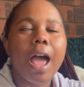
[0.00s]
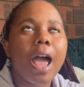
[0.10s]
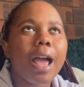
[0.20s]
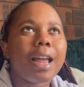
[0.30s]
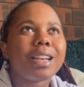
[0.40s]

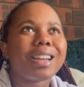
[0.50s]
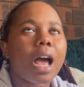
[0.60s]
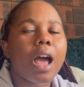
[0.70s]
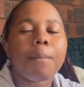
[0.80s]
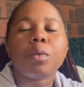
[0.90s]
And
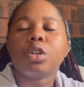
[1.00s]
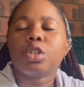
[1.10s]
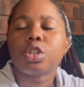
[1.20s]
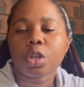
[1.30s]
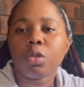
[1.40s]
I'm
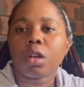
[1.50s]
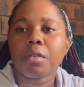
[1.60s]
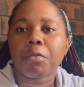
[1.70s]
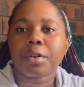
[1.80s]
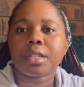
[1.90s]
so
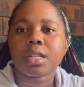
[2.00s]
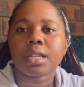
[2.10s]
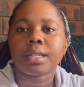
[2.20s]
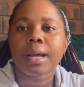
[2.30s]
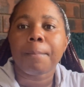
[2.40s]
looking forward to
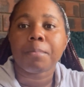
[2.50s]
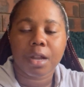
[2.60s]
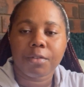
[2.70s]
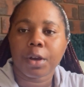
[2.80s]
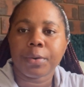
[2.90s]
this. I'm not
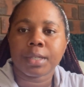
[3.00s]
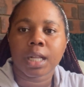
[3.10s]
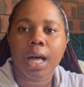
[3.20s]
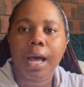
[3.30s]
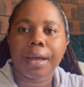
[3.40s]
even going to
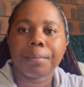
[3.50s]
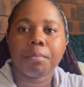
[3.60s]
lie.